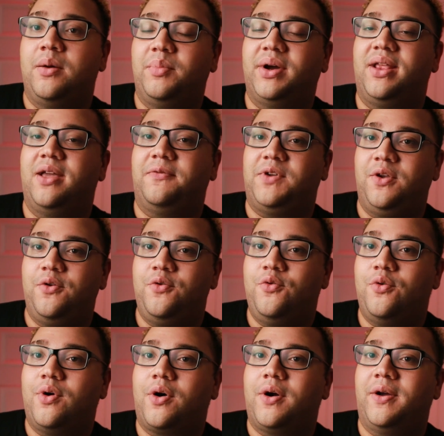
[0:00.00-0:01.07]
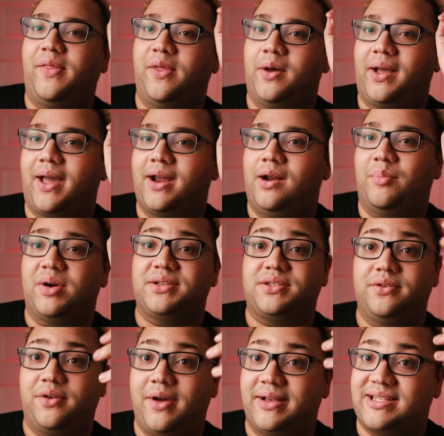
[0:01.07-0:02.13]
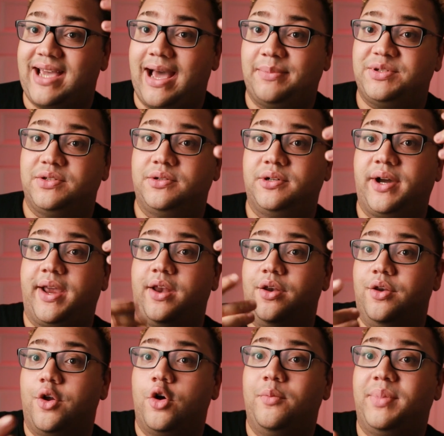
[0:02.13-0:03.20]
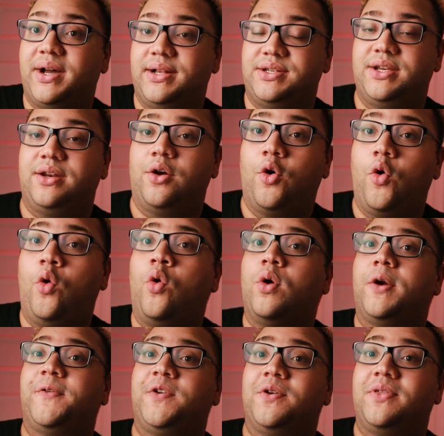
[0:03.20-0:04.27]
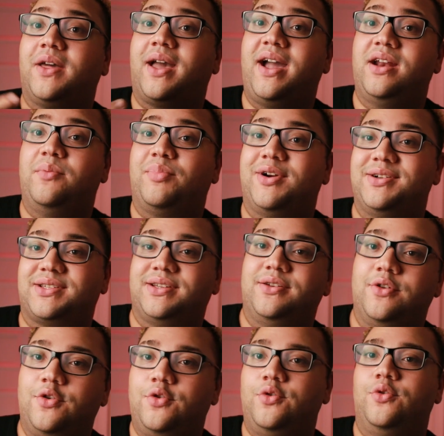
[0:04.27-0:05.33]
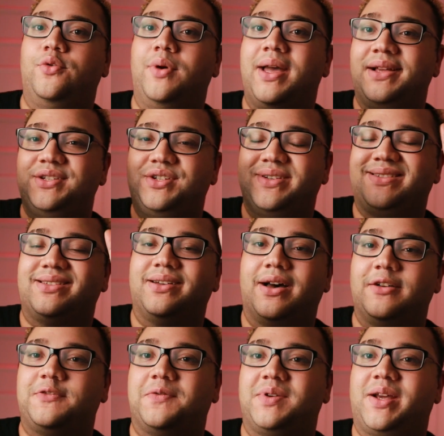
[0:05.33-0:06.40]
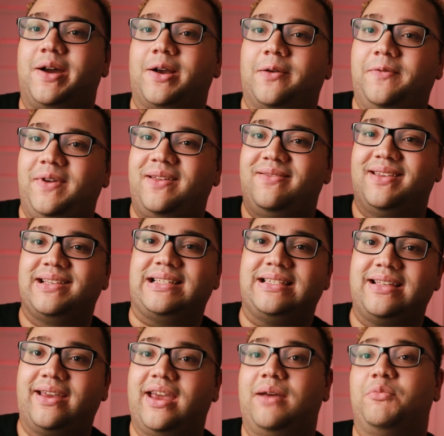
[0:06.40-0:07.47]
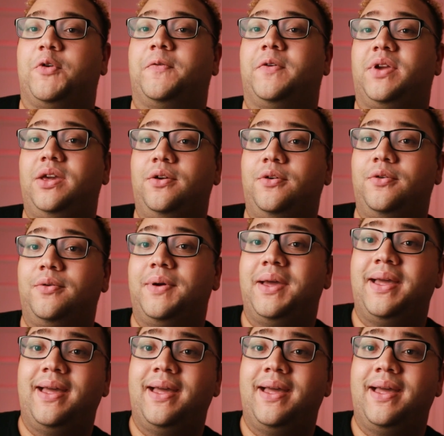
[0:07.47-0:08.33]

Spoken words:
But if you are the kind of person who has absolutely no budget, or if you're the kind of person who just loves photography, this is the camera for you.